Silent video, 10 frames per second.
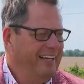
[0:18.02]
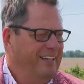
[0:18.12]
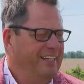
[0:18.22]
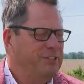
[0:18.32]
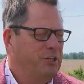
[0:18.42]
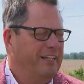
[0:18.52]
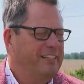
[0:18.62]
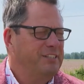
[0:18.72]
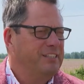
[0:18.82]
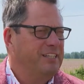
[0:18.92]
These are,
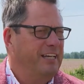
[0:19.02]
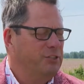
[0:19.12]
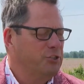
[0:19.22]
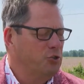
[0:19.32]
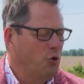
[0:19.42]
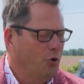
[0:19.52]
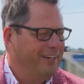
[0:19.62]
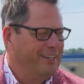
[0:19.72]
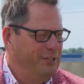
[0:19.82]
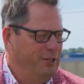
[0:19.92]
this is
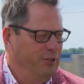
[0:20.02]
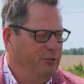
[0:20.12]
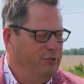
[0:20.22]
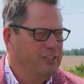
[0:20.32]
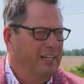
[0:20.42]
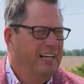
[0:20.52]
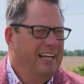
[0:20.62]
historic news